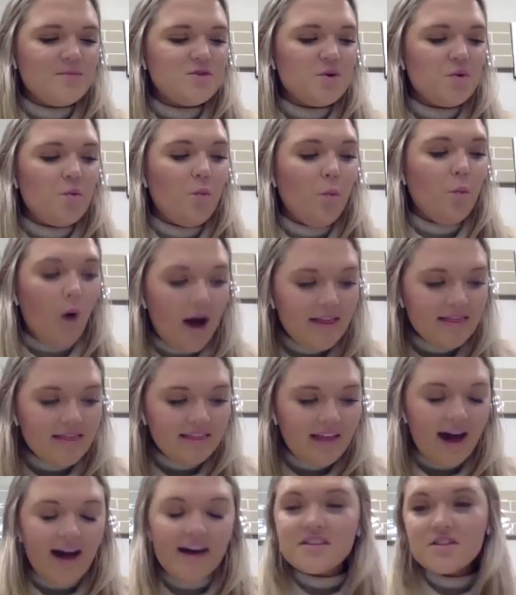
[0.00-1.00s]
So one
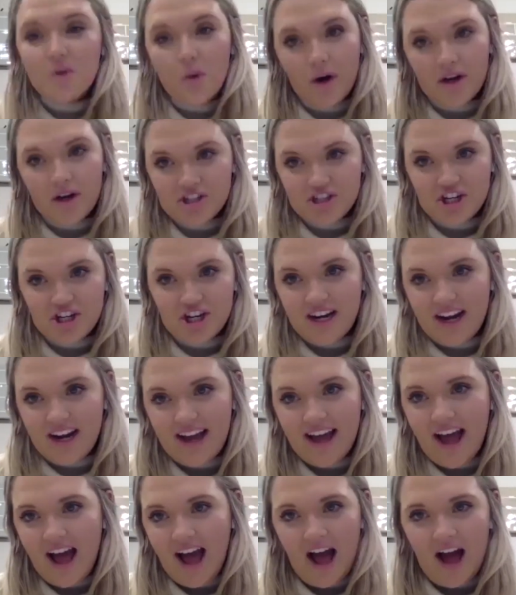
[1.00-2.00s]
last question I
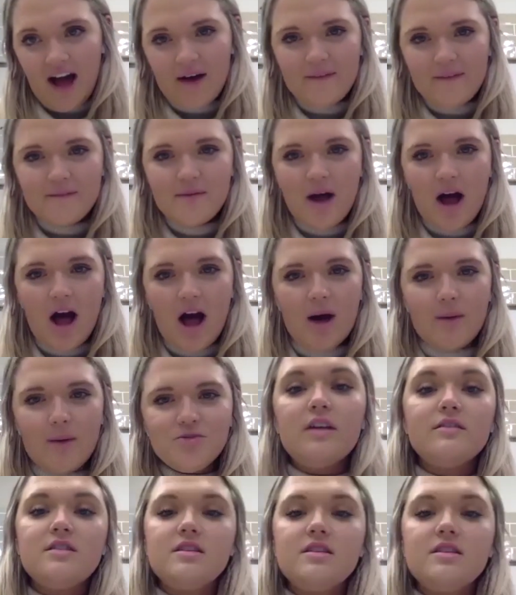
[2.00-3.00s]
have,
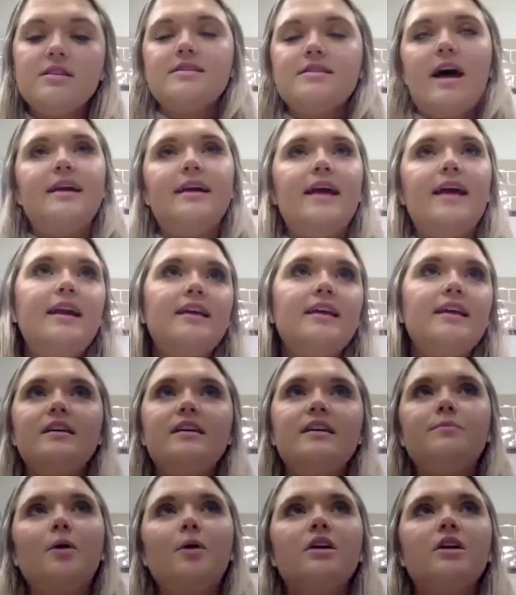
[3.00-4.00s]
to design anything
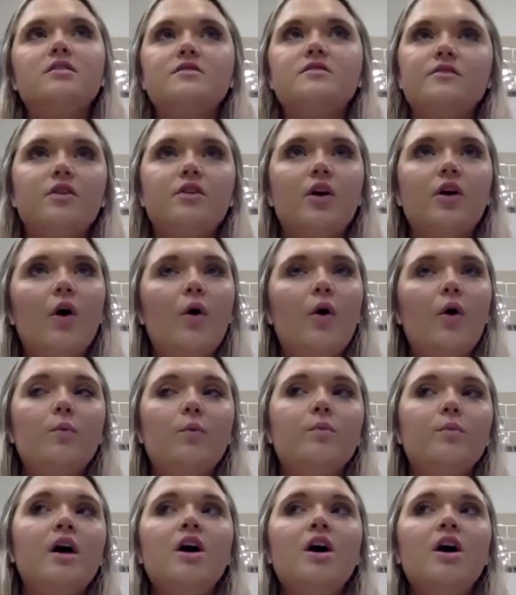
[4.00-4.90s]
in parts of their home,